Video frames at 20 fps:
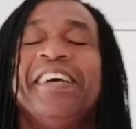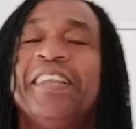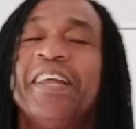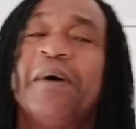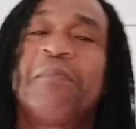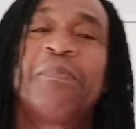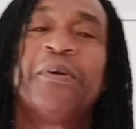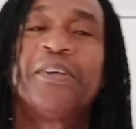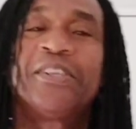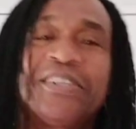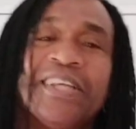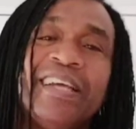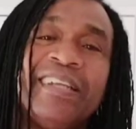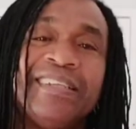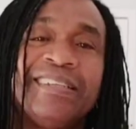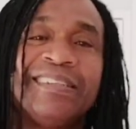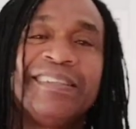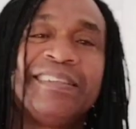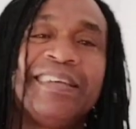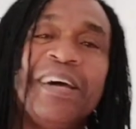not brushed yet.
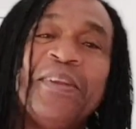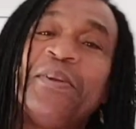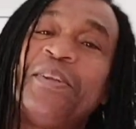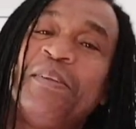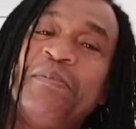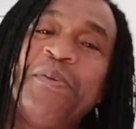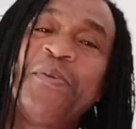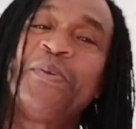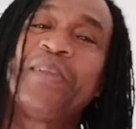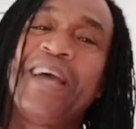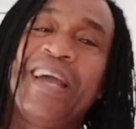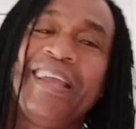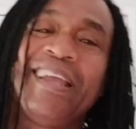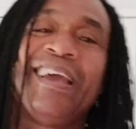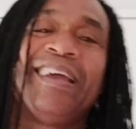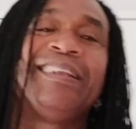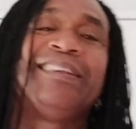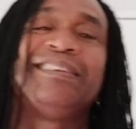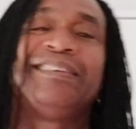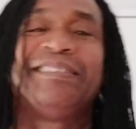I don't even do that yet.